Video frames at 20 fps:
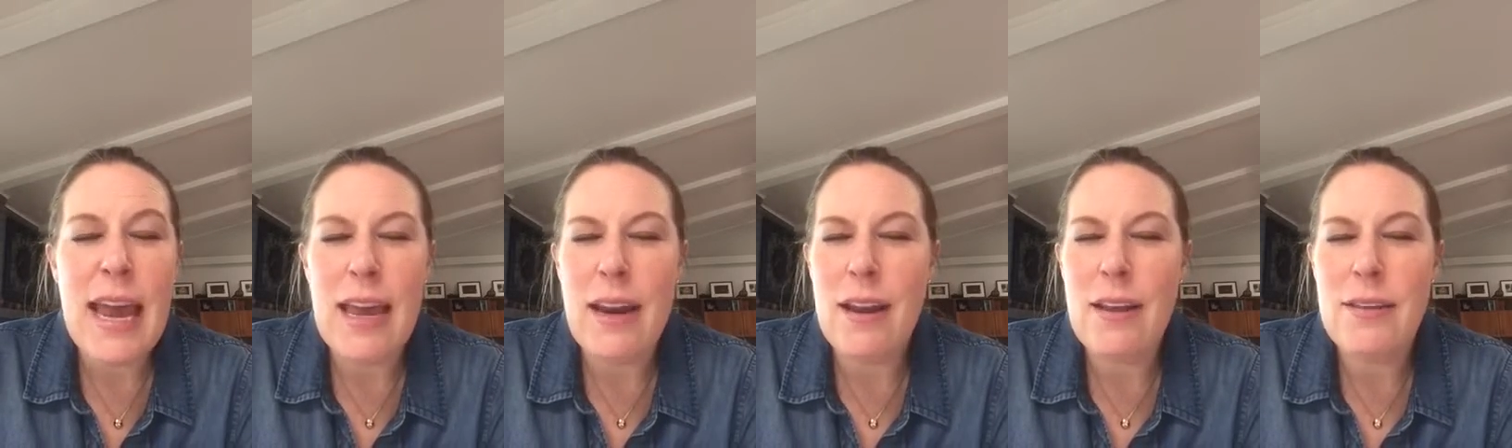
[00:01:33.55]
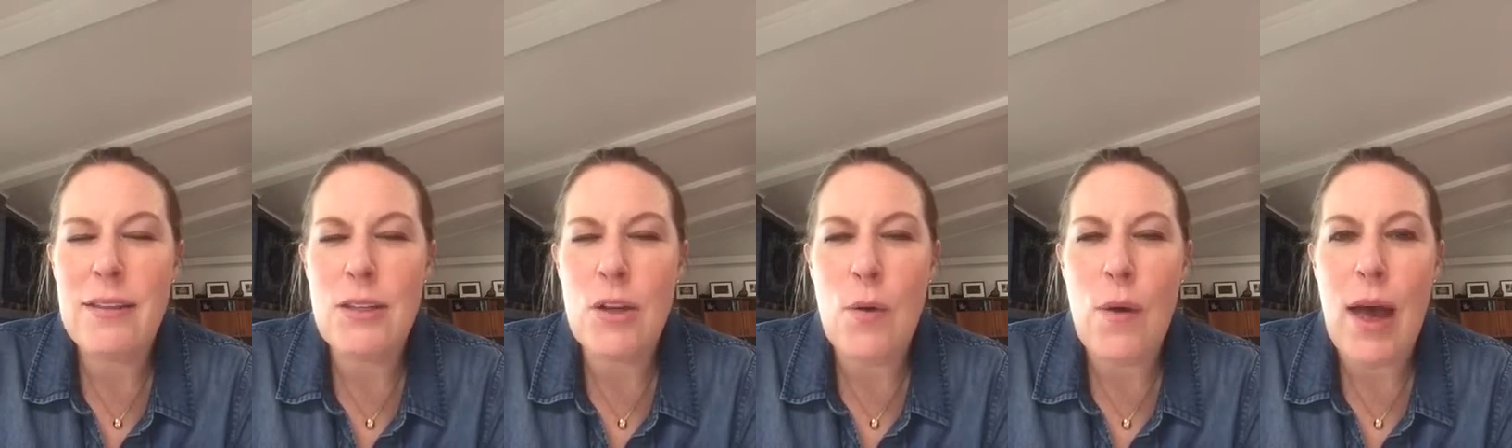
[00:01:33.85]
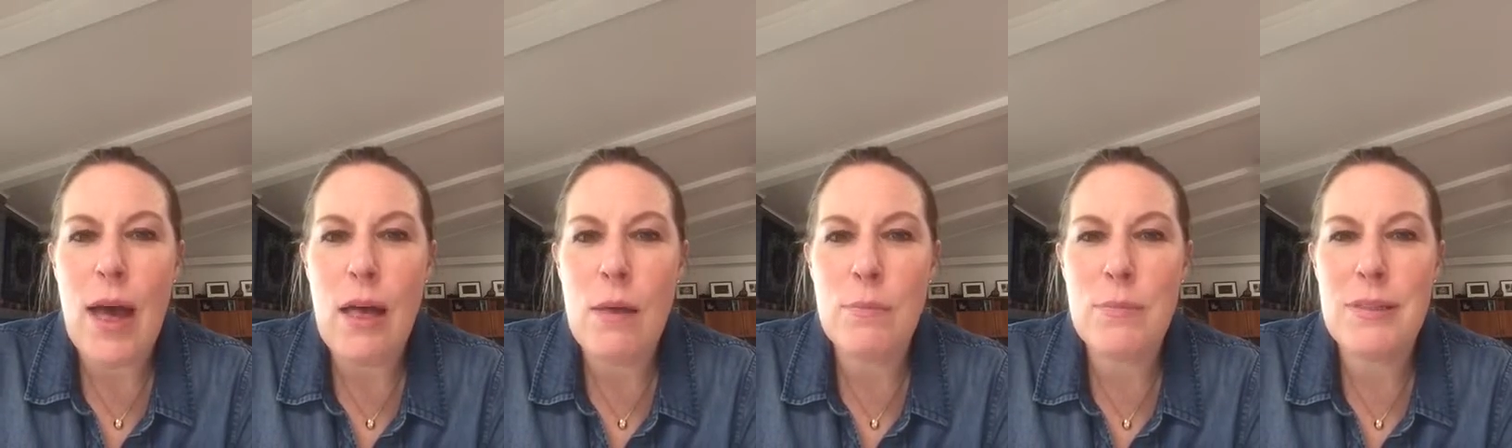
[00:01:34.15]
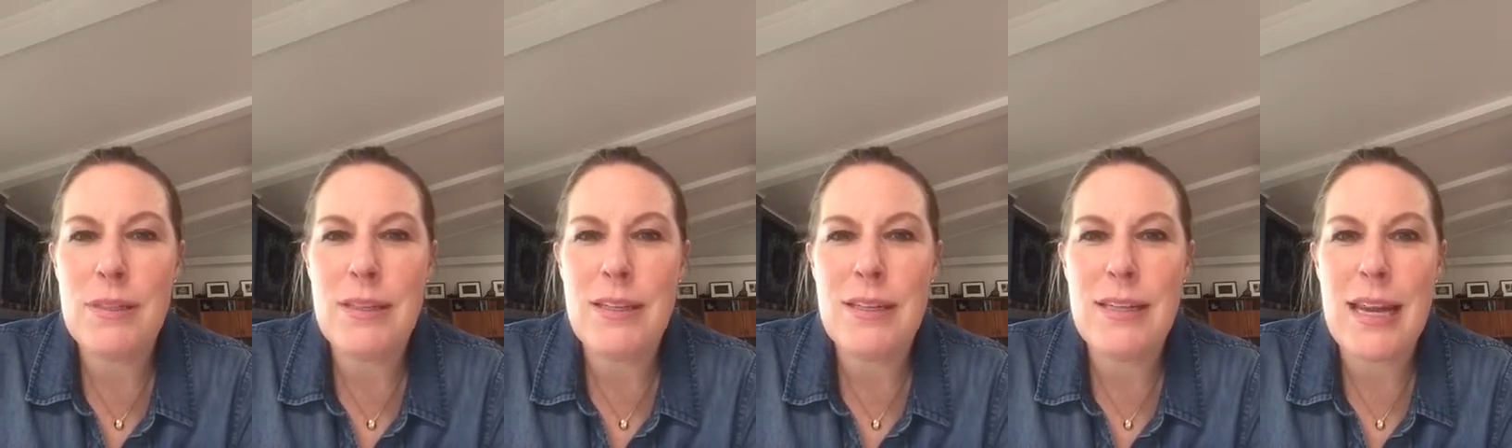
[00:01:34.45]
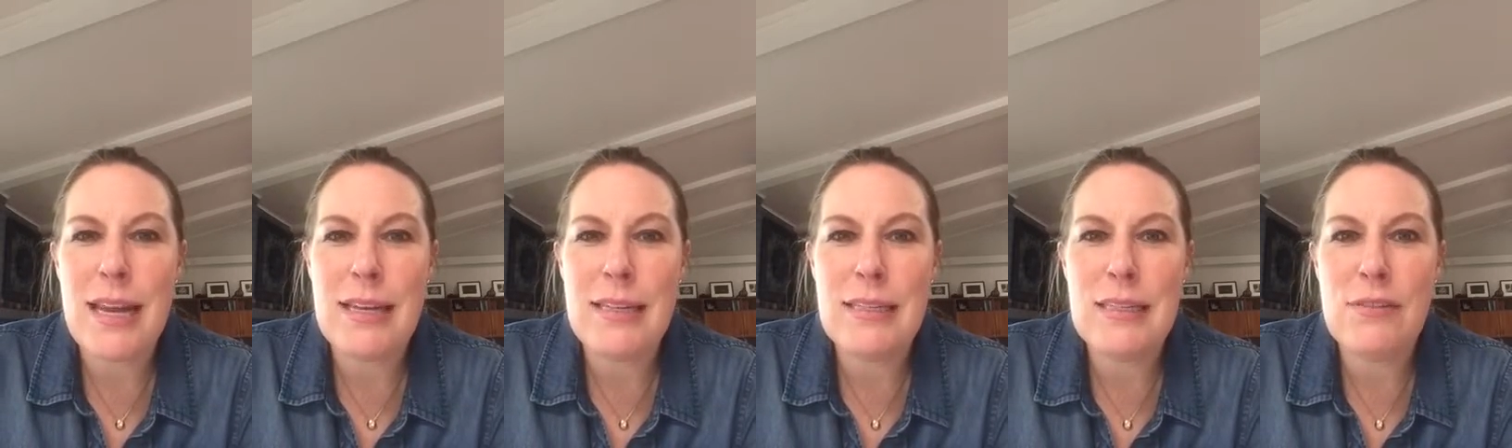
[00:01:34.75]
It also helps the
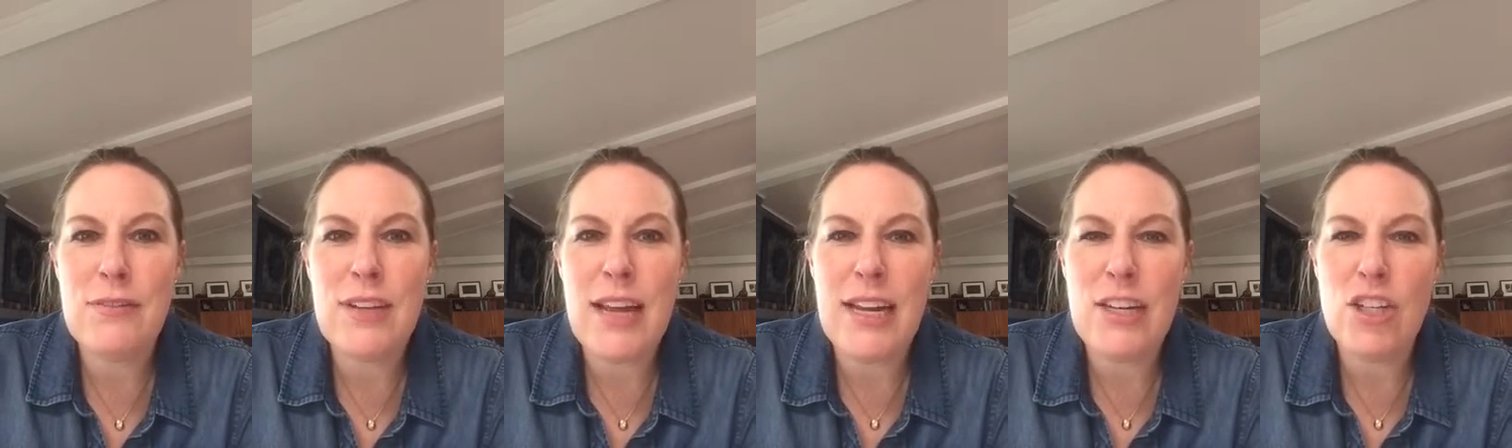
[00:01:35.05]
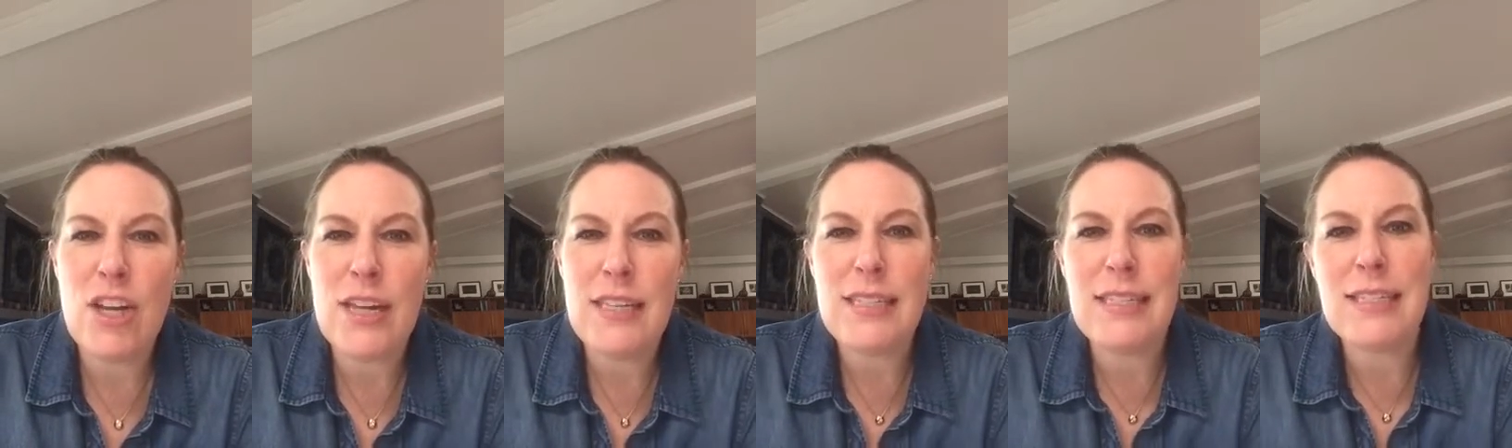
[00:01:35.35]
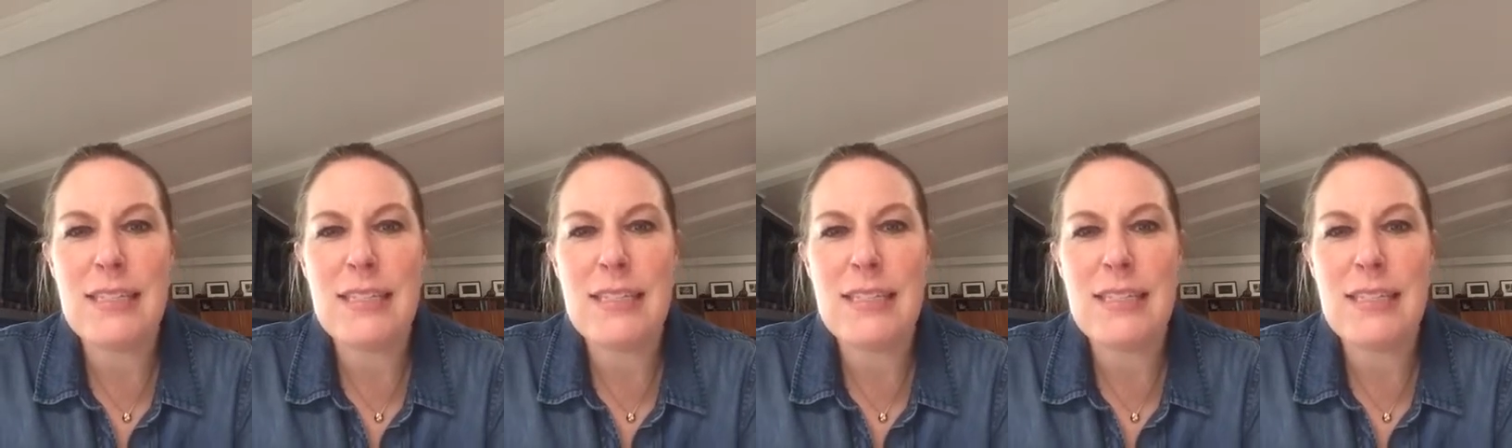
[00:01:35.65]
taste of digize.